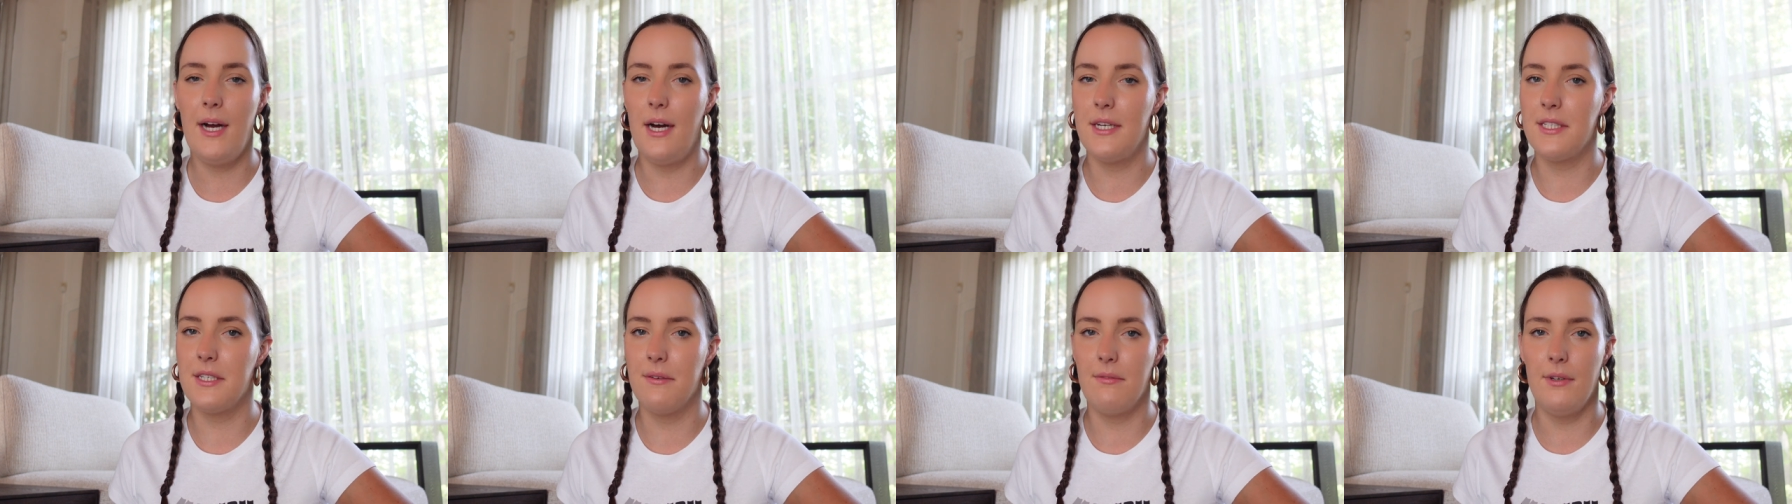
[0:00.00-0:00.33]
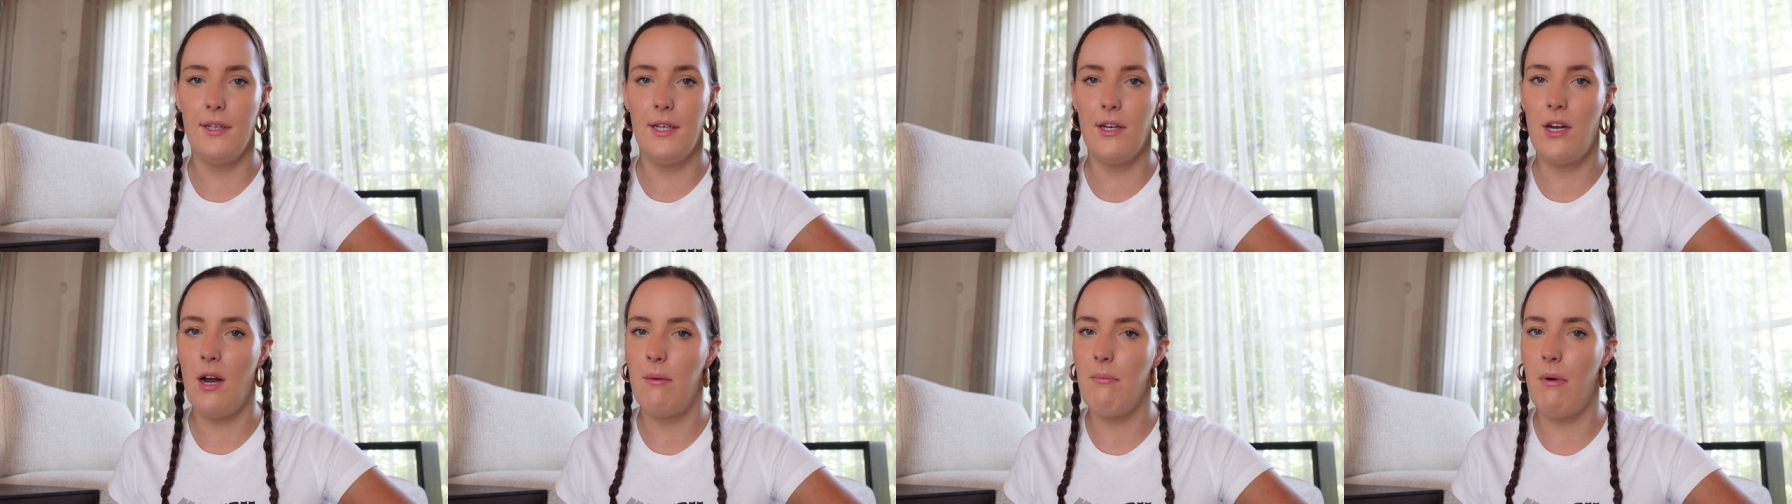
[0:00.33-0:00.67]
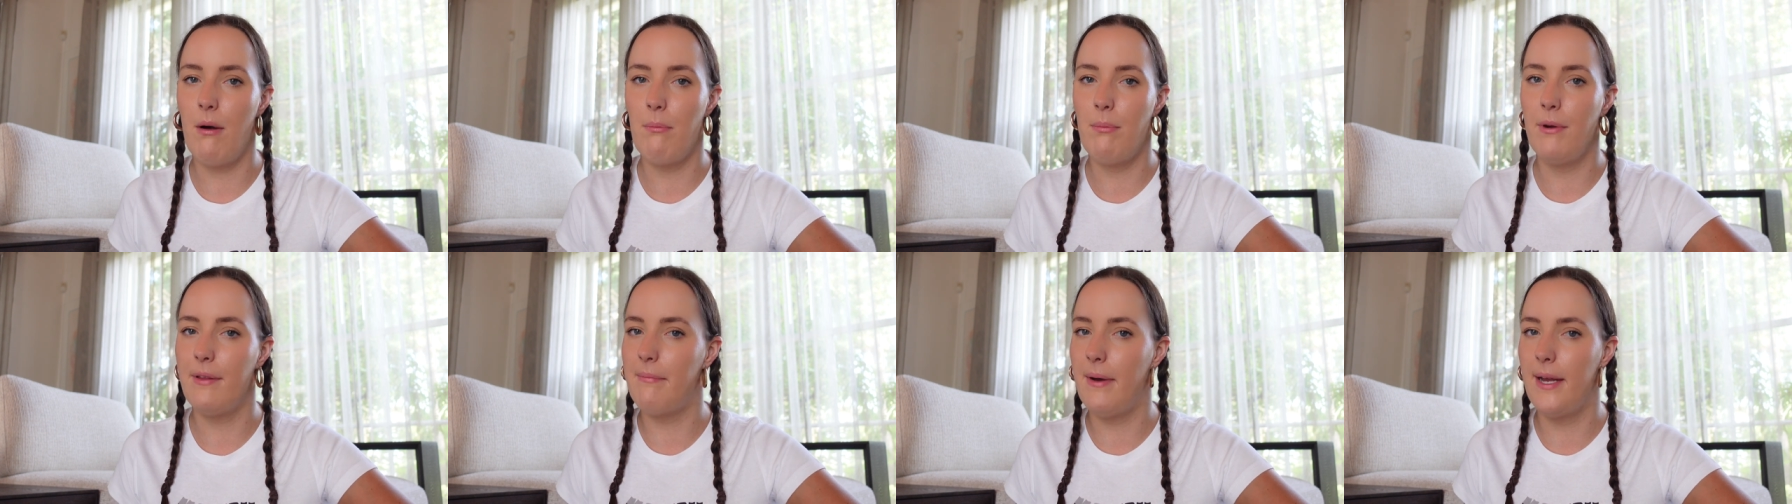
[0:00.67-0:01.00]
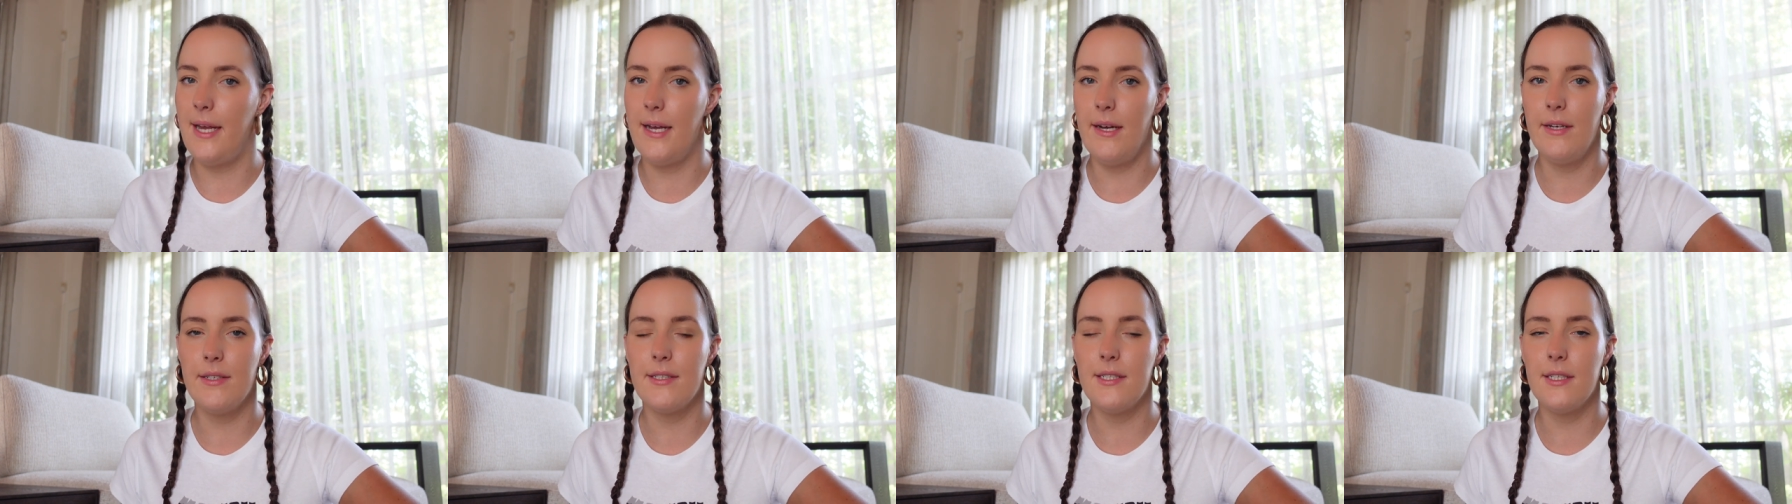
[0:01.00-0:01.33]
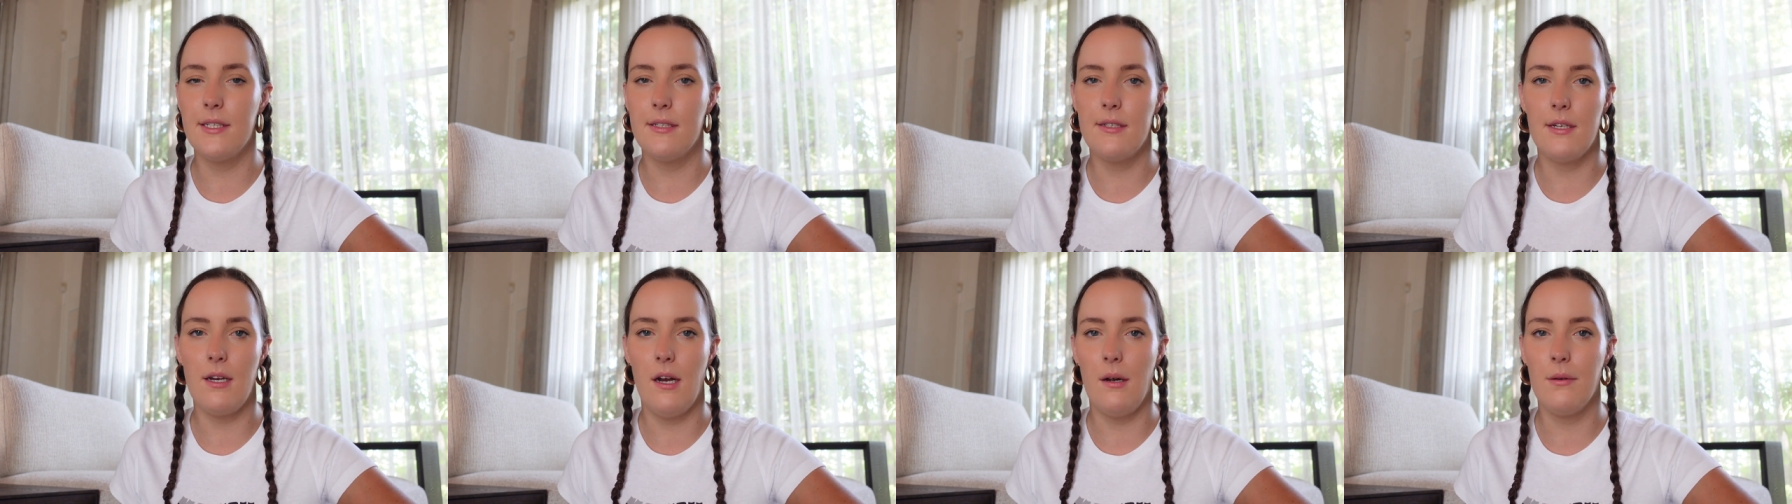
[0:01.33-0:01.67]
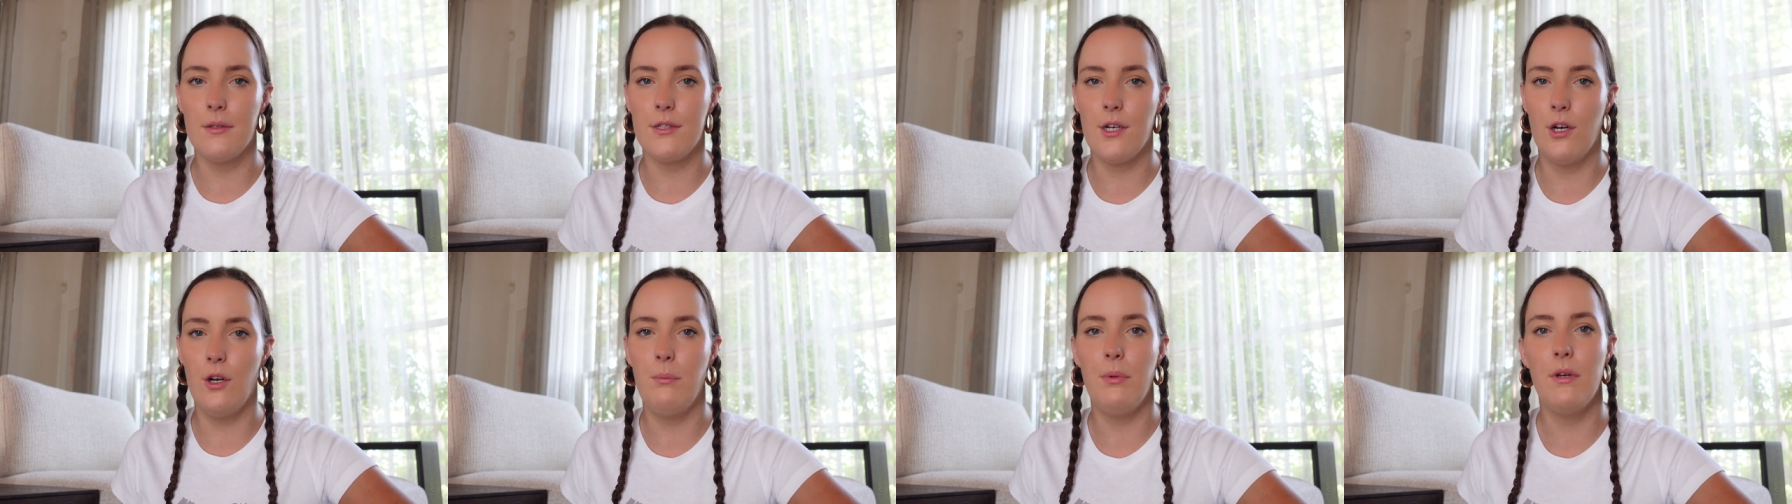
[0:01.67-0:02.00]
hasn't really come up with my answers that I
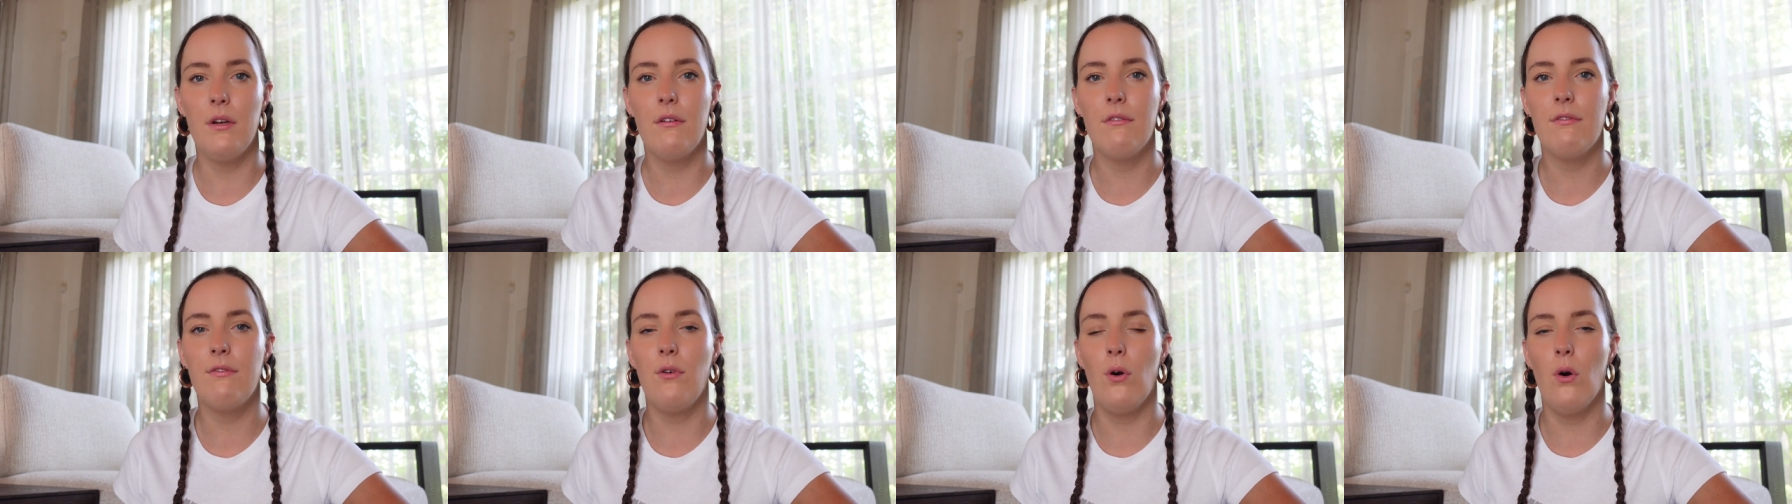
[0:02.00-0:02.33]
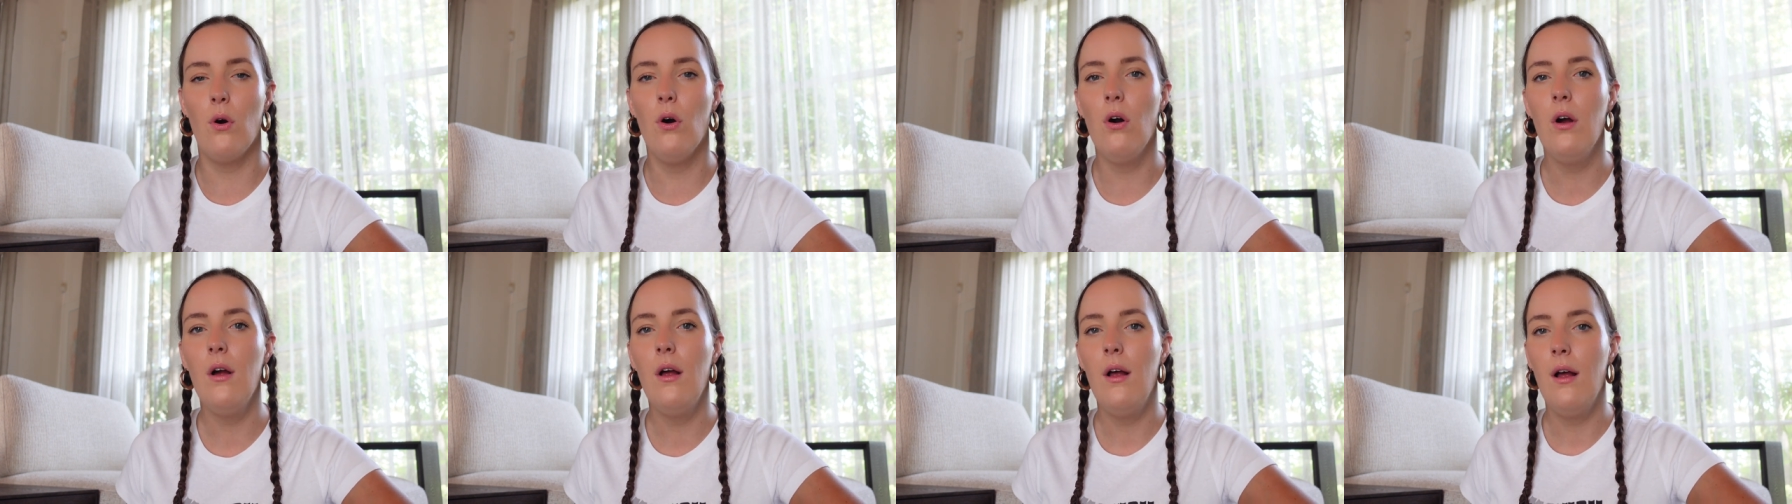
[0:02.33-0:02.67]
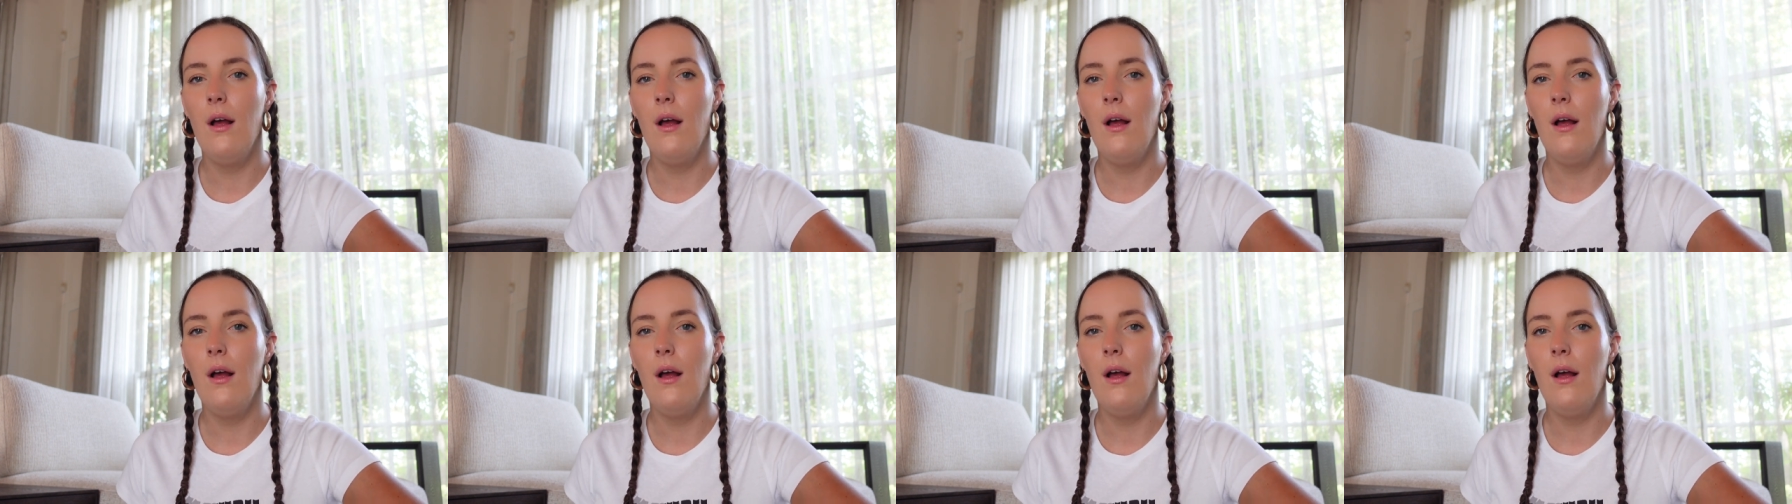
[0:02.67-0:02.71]
was hoping for.